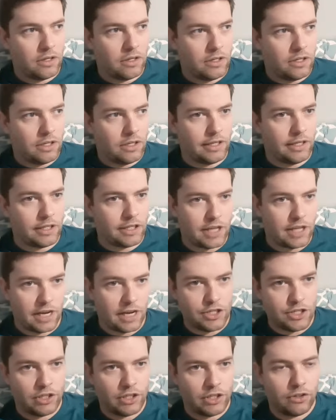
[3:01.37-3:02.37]

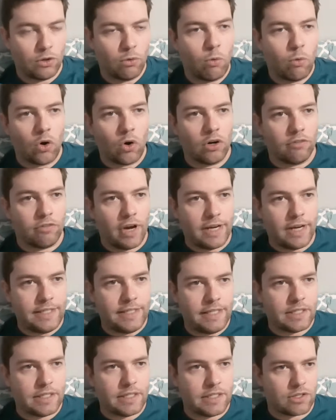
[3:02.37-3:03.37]
engaging in the war of
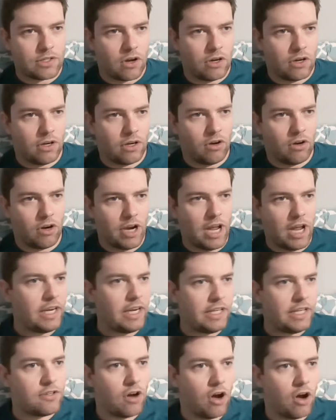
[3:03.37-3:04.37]
ideas on
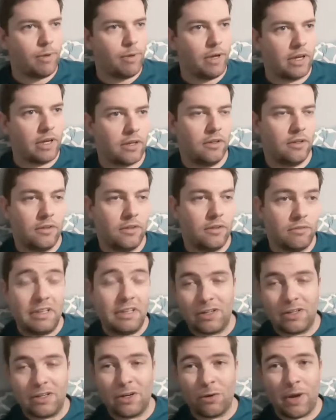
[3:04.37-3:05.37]
any topic.
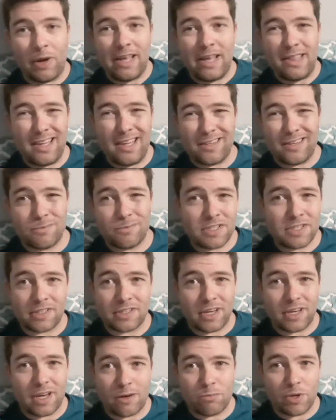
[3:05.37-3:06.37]
Well, no, atheism
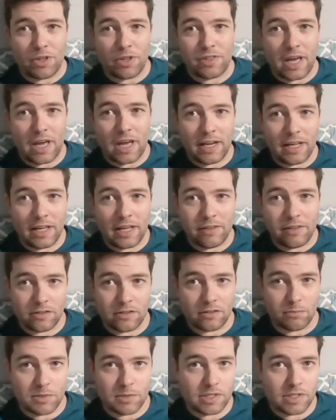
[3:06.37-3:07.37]
doesn't come with that.
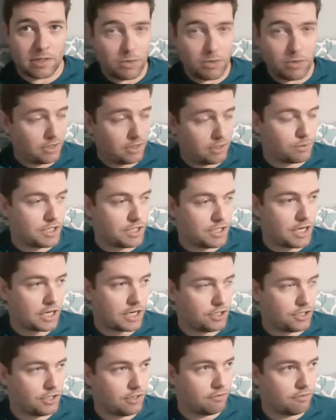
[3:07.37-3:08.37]
Atheism is simply the
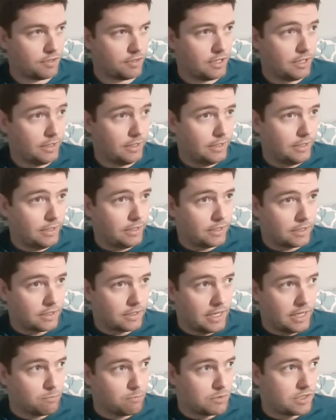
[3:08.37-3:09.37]
rejection of
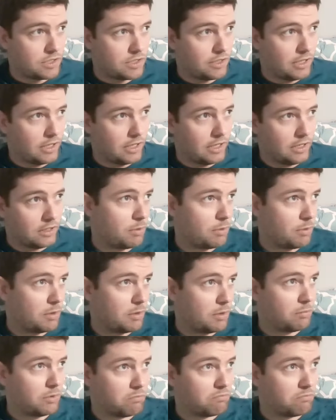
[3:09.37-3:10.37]
claims, and a lot of
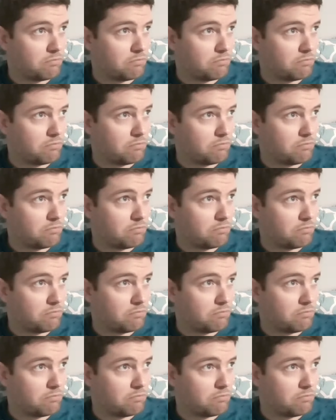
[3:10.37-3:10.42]
people